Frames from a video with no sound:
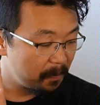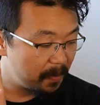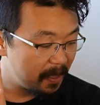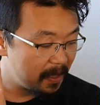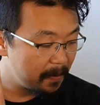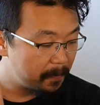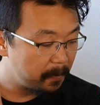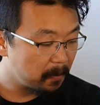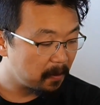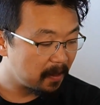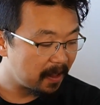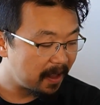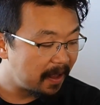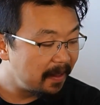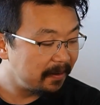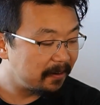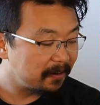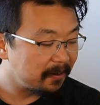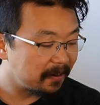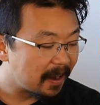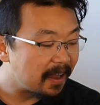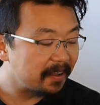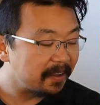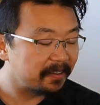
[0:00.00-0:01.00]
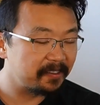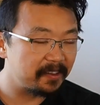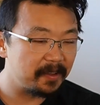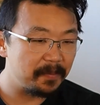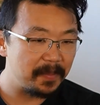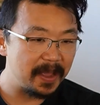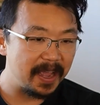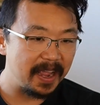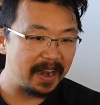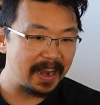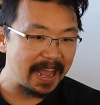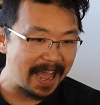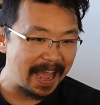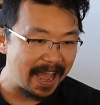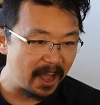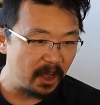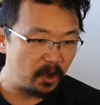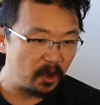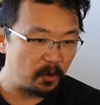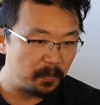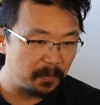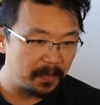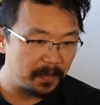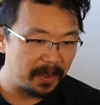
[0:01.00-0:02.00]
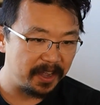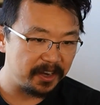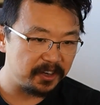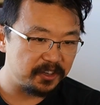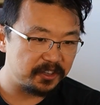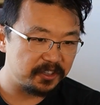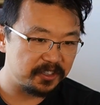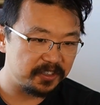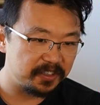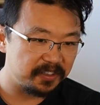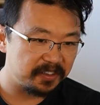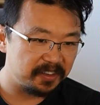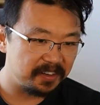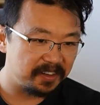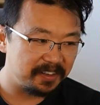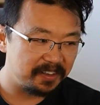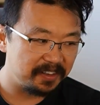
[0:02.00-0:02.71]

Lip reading: people underestimate how much